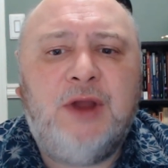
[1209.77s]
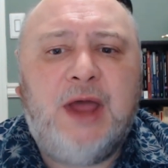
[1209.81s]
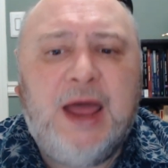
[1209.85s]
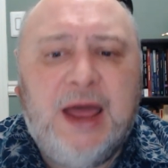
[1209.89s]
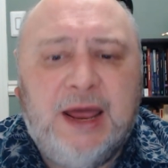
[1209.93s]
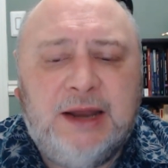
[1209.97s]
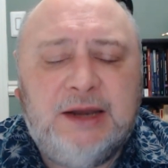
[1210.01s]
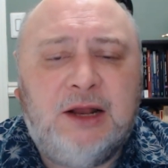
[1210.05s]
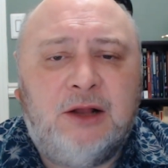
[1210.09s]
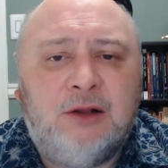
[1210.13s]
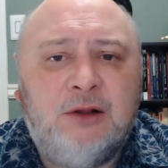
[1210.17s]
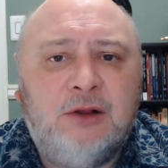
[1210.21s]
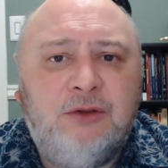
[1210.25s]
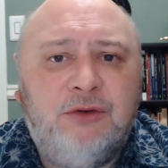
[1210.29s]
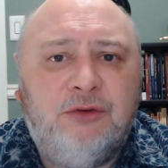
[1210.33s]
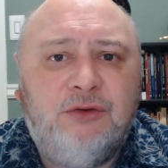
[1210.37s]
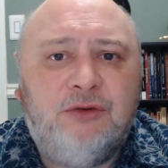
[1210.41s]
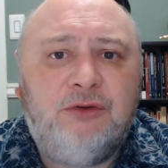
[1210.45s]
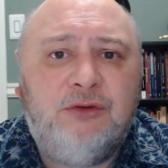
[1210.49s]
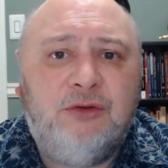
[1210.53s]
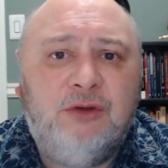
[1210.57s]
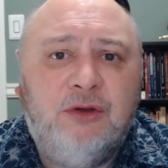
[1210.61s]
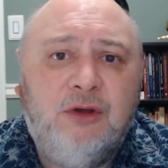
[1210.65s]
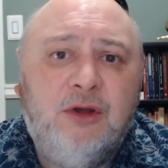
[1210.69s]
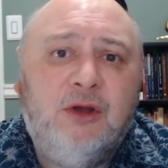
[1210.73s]

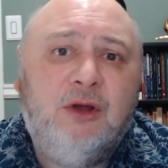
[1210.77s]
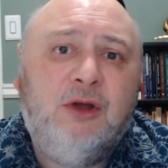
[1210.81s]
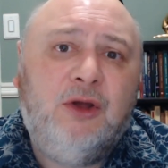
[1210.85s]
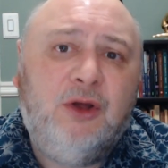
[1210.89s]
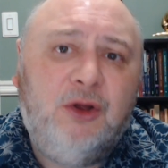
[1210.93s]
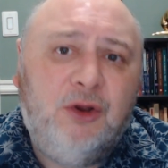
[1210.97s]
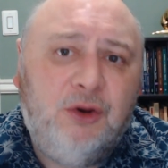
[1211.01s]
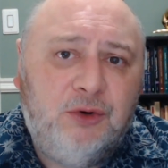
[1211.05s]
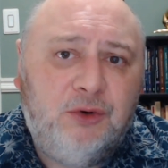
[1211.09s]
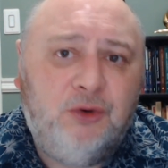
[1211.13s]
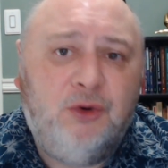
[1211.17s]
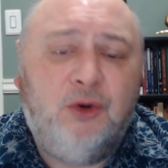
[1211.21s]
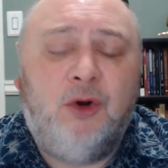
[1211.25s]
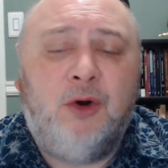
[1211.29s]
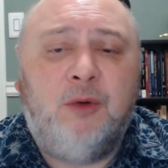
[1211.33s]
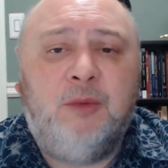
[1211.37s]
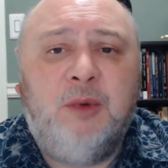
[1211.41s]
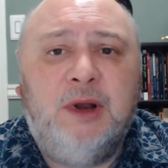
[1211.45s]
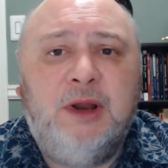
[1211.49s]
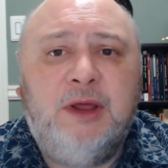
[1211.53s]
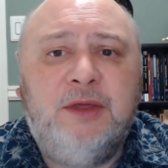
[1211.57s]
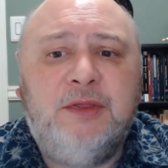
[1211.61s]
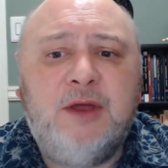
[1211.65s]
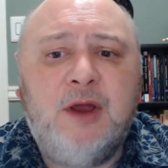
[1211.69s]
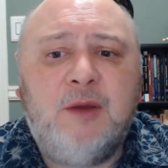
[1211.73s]
adults,
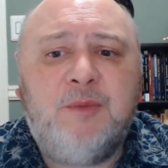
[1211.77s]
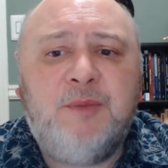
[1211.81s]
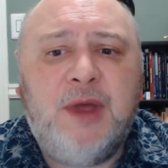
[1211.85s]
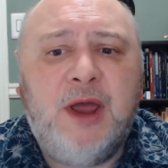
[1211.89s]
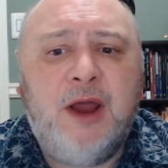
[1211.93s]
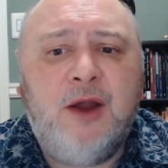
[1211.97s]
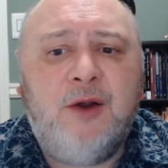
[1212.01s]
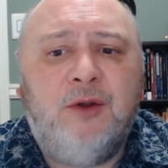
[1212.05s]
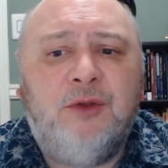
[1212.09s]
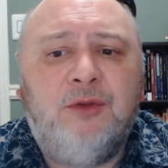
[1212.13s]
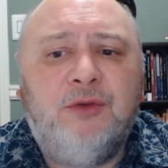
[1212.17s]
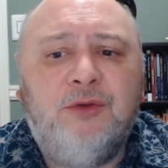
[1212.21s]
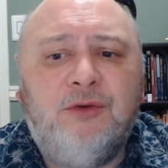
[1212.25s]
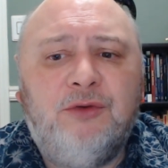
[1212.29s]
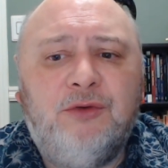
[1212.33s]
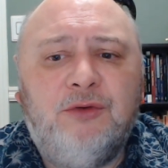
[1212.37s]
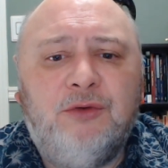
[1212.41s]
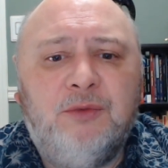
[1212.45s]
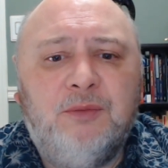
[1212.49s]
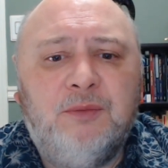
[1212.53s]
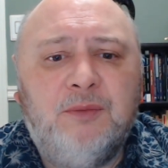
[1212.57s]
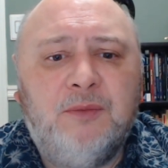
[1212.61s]
normally their parents.